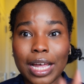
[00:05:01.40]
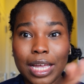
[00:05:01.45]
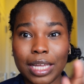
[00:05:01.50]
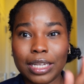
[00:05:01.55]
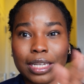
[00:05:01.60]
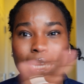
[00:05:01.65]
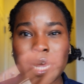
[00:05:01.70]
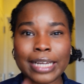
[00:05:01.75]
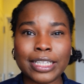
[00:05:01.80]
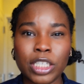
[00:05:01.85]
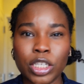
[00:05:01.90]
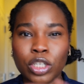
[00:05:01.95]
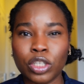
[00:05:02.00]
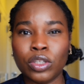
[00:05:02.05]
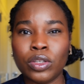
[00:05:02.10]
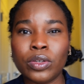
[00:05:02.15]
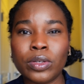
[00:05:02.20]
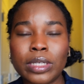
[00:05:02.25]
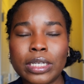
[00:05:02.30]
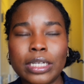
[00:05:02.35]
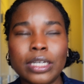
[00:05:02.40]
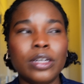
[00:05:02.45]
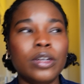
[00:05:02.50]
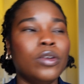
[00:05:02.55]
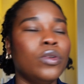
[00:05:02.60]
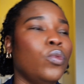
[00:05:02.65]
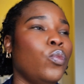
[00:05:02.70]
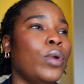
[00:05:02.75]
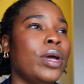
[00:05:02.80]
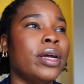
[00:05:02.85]
a lighter look
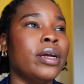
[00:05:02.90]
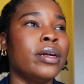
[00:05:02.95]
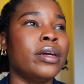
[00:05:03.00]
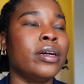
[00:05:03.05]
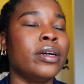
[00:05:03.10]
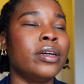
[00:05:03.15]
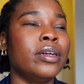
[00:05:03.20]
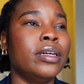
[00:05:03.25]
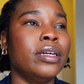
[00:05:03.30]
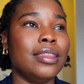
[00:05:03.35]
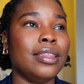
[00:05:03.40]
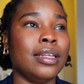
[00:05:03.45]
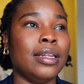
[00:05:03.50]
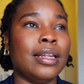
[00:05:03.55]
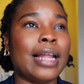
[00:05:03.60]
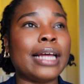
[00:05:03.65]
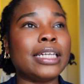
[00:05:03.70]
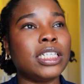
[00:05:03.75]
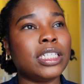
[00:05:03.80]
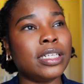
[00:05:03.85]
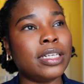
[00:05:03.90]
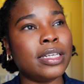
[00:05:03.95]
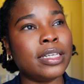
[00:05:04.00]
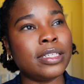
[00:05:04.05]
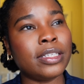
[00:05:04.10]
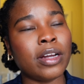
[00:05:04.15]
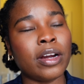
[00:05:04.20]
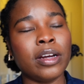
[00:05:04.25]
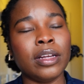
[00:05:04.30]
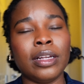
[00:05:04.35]
where the
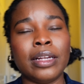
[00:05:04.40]
lashes are